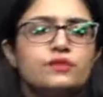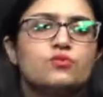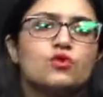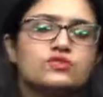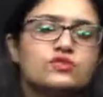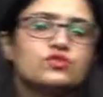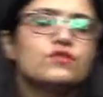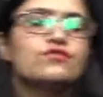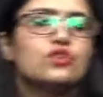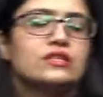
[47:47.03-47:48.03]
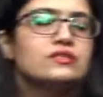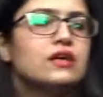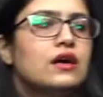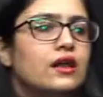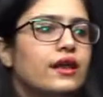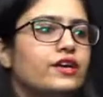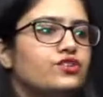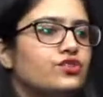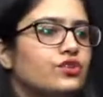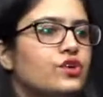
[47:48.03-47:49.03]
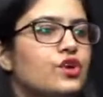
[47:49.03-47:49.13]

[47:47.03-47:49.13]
the process of translation.